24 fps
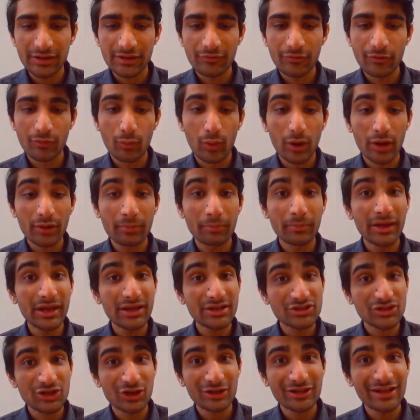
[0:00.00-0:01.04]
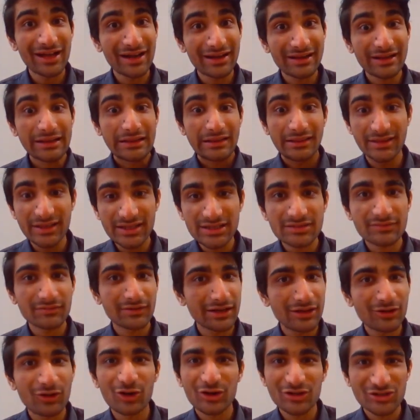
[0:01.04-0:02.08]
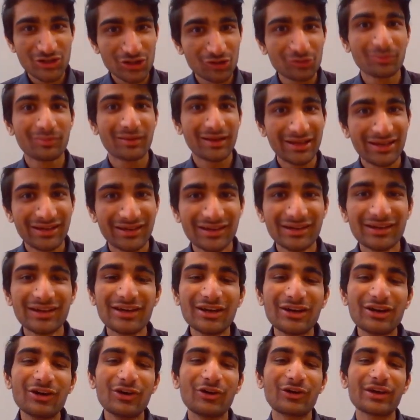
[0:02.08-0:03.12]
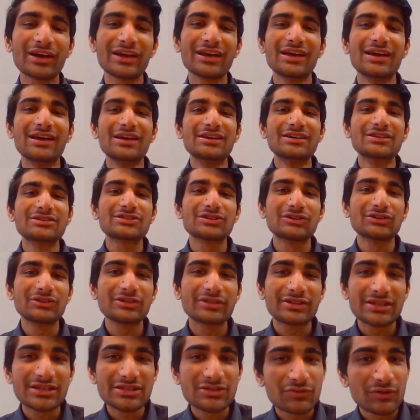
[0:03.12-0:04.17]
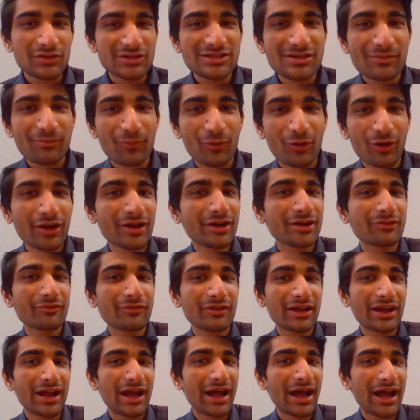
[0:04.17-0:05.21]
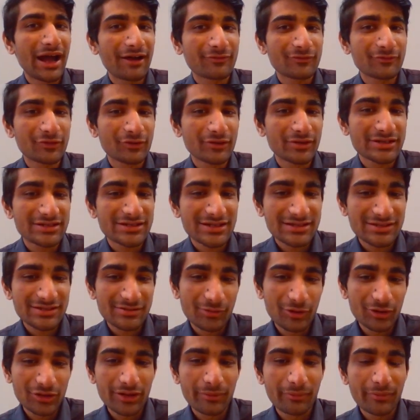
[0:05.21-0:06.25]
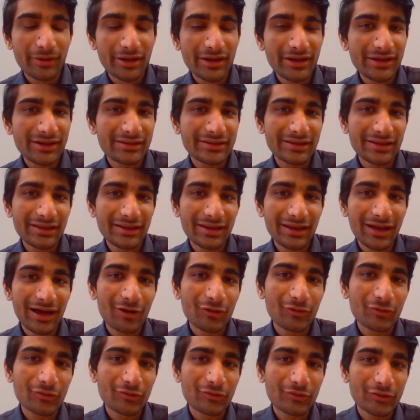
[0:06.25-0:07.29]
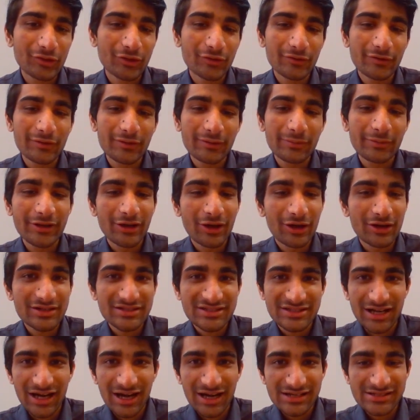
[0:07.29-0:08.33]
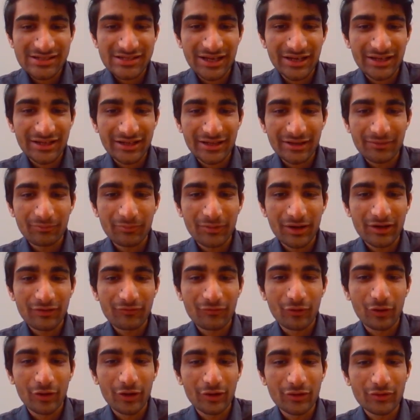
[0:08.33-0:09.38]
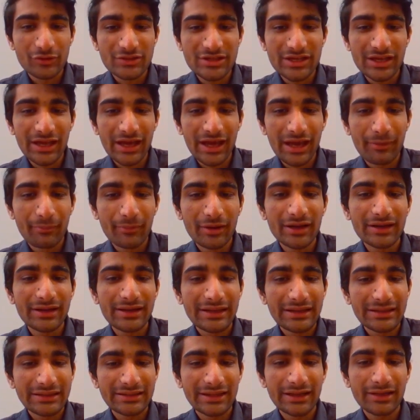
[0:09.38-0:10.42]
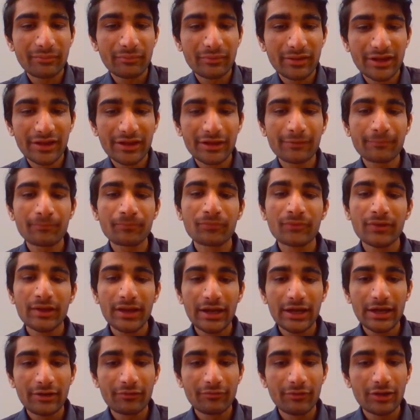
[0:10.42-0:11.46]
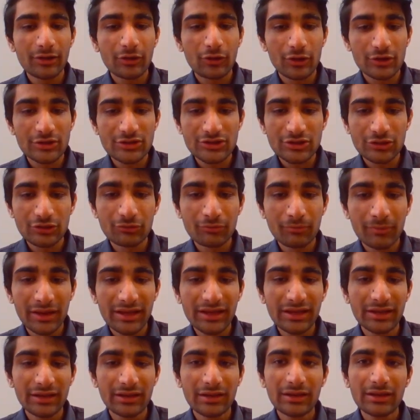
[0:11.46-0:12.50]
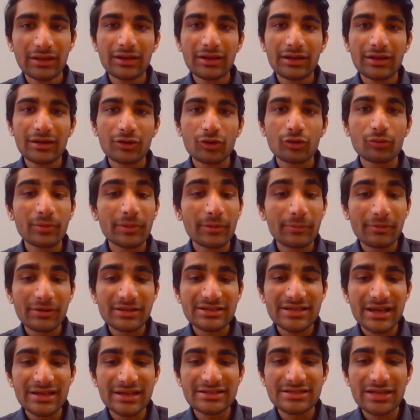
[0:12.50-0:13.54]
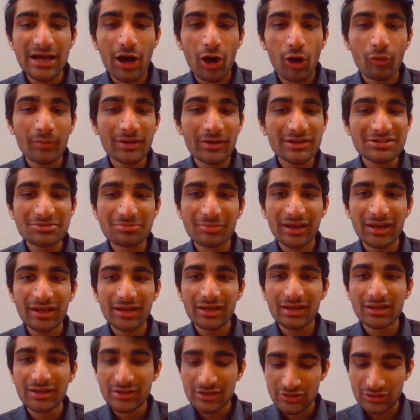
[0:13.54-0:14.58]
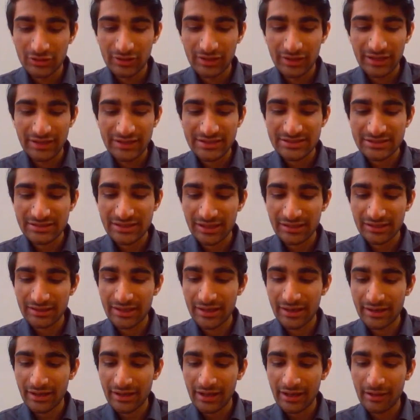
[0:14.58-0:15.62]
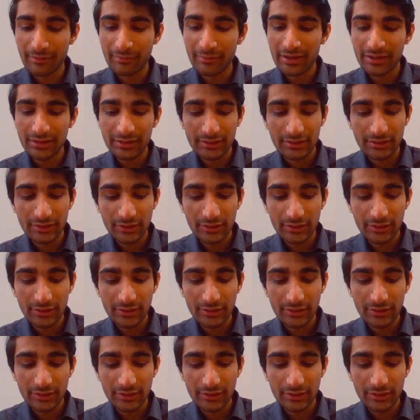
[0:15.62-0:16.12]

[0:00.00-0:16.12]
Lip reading: if you want. Make sure that this will cost you money. Okay. So this was the point where I have to discuss about the money. Till now, you will be not charged anything, but for using MLT3 medium, it will cost you money. To be precise, how much money? So let's check that. ML.T3